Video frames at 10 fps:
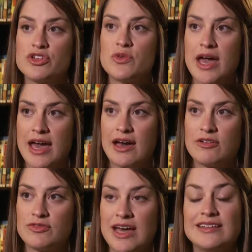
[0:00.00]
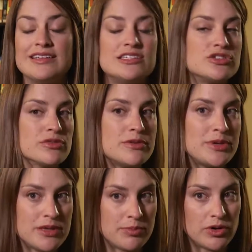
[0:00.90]
you have at least three
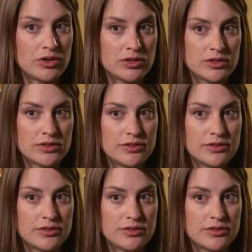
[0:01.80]
people